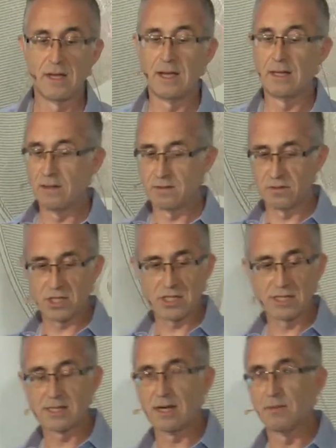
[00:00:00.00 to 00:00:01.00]
And these are
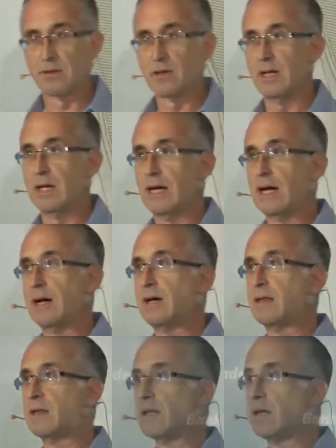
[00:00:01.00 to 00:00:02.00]
just some of the,
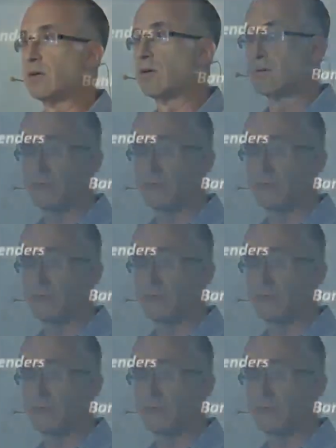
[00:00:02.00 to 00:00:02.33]
uh, the logos